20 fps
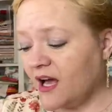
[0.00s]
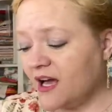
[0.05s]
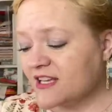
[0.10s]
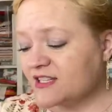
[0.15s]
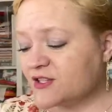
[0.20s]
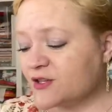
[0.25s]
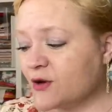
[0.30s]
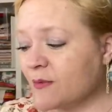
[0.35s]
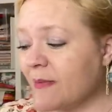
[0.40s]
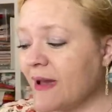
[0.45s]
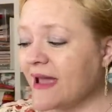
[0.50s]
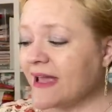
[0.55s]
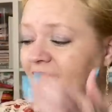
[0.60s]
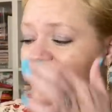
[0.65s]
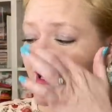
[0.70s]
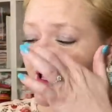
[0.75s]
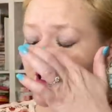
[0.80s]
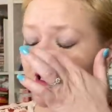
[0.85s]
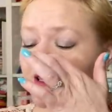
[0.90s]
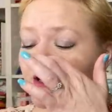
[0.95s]
So you're making
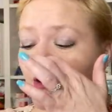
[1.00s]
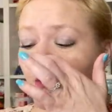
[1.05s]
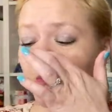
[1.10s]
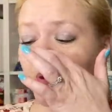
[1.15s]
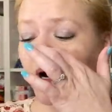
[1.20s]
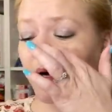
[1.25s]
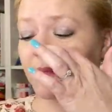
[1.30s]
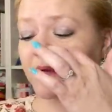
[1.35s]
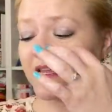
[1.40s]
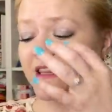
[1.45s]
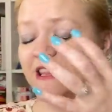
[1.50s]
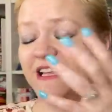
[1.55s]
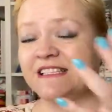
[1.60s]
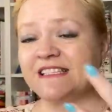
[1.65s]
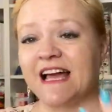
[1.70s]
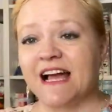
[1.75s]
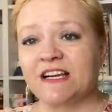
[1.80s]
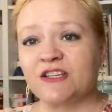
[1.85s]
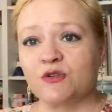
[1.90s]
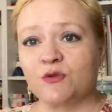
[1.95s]
like a little pumpkin
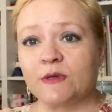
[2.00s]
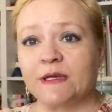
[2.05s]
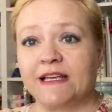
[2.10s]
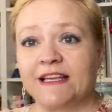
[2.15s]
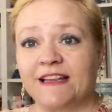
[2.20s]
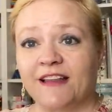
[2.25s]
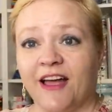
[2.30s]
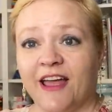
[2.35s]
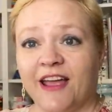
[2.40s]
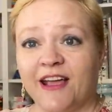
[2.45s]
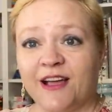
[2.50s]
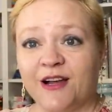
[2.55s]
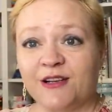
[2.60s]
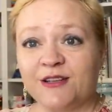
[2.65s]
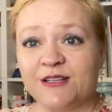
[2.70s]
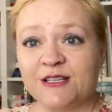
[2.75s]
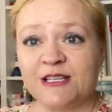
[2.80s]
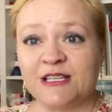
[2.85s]
that's actually like